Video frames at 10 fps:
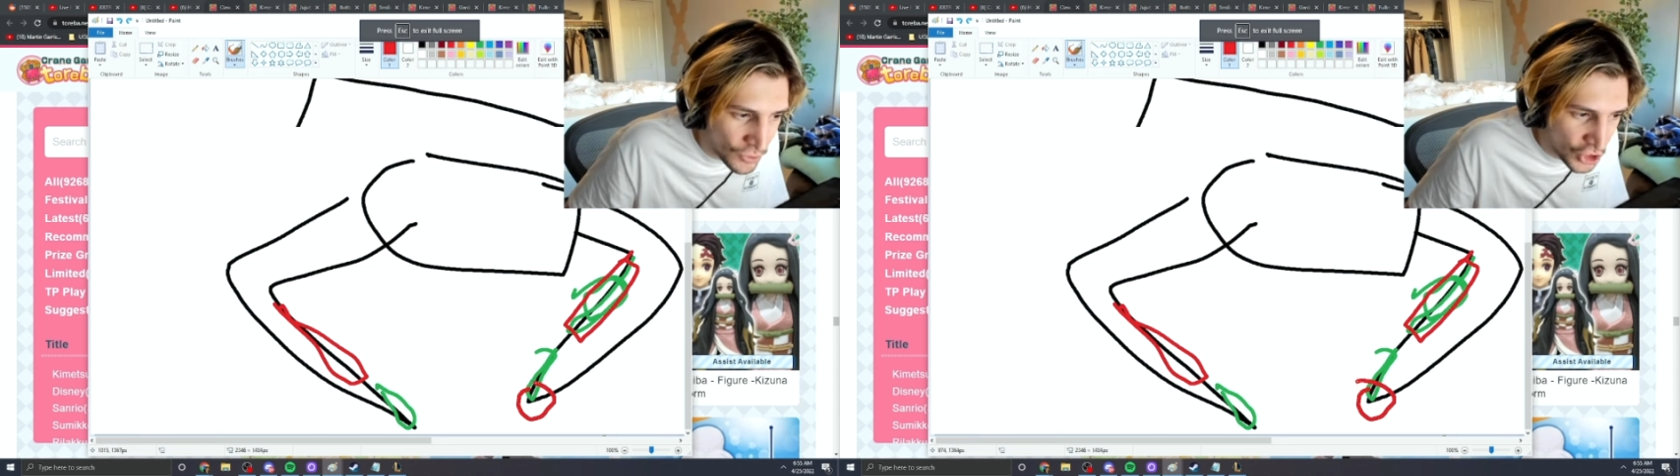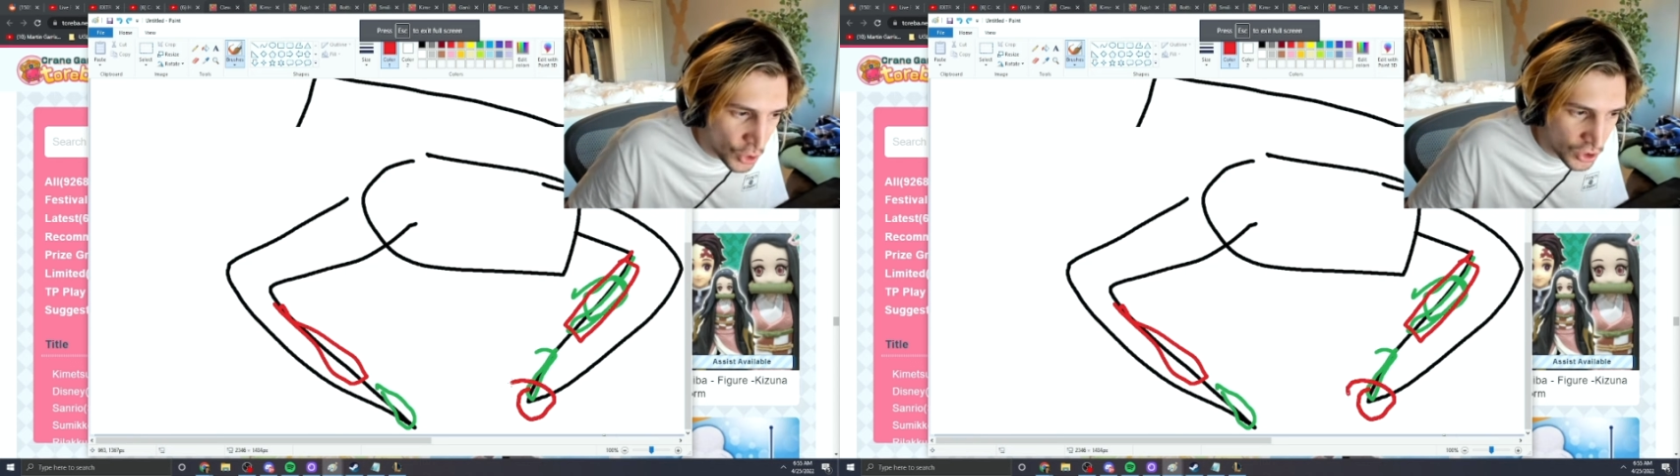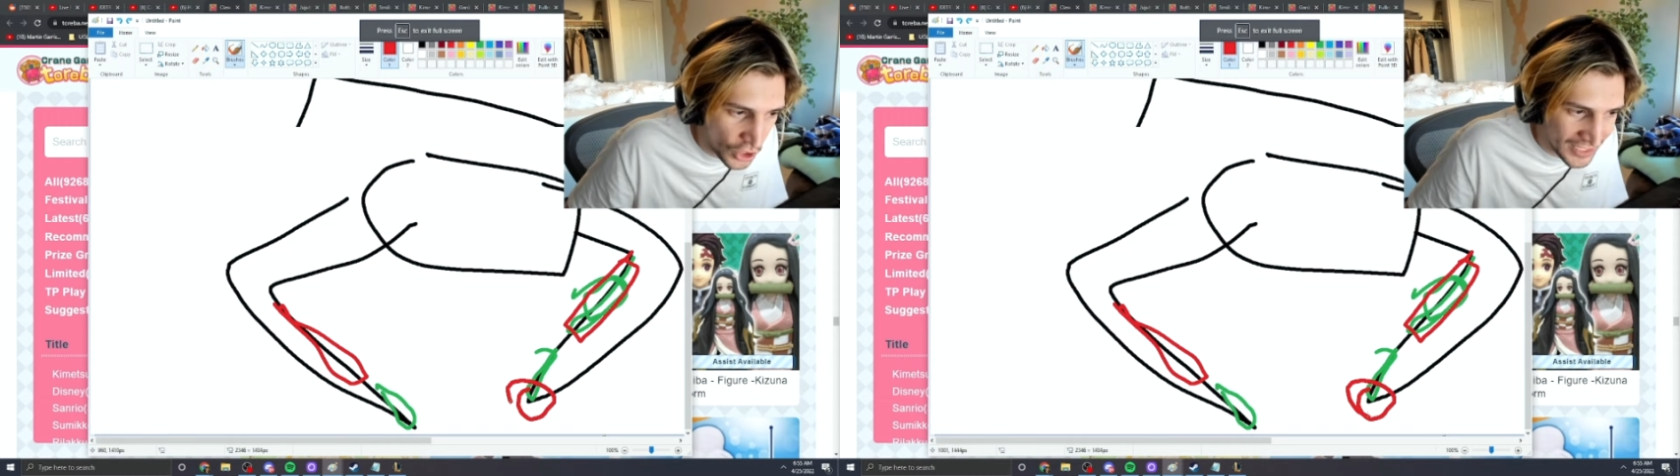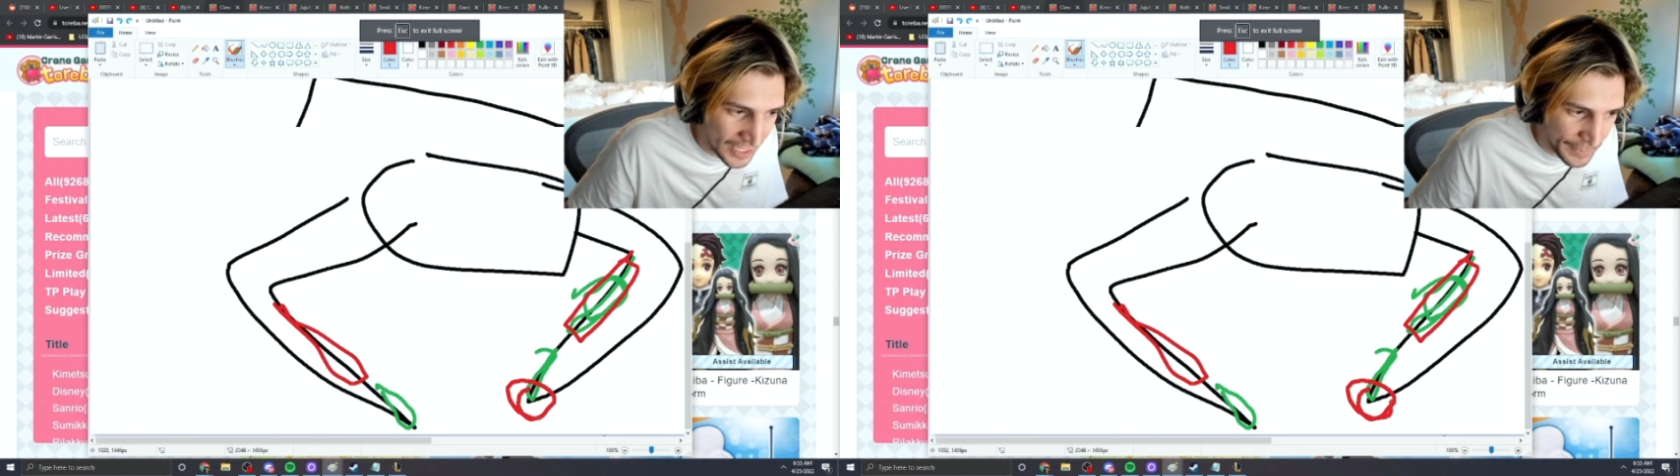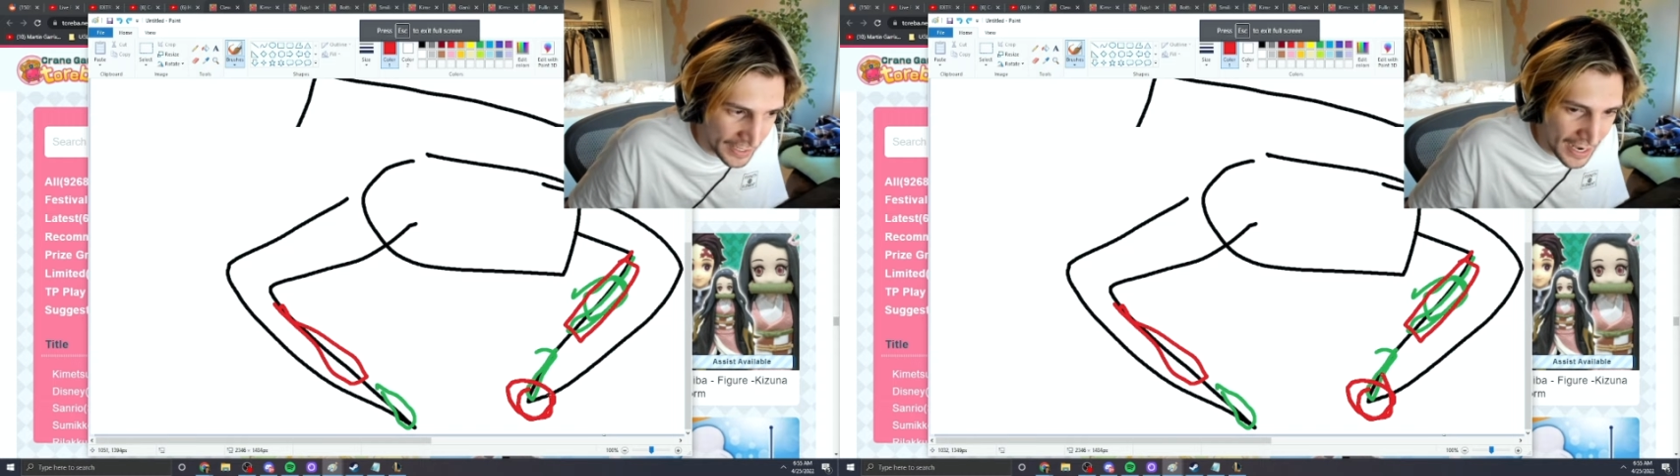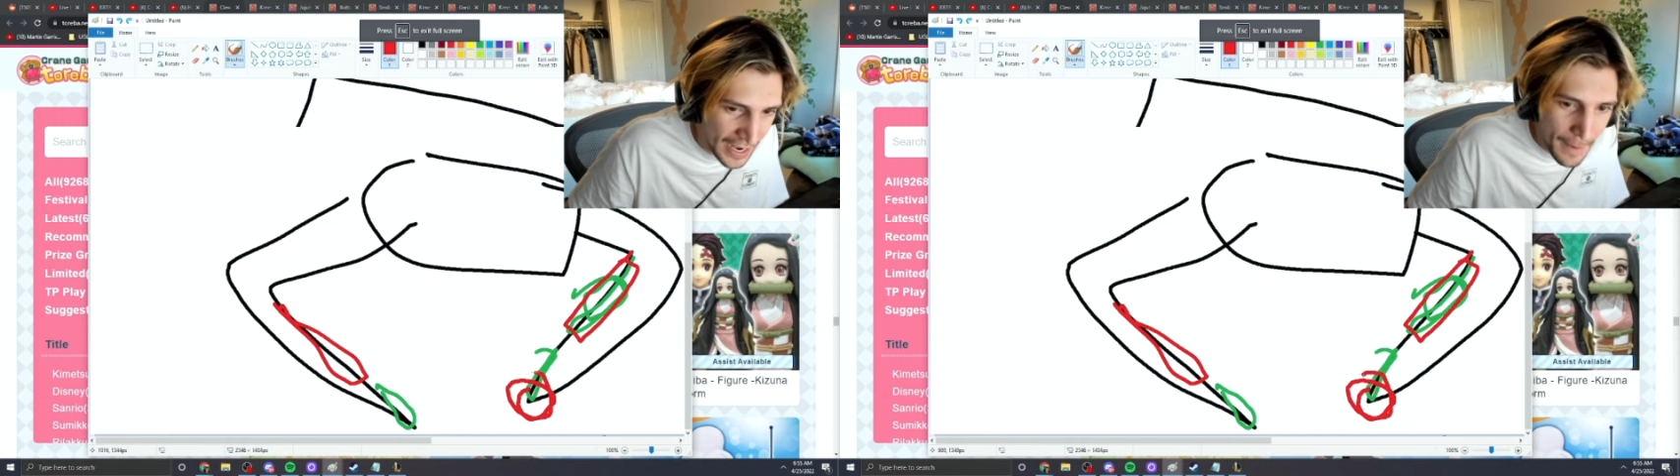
juice on the tippy.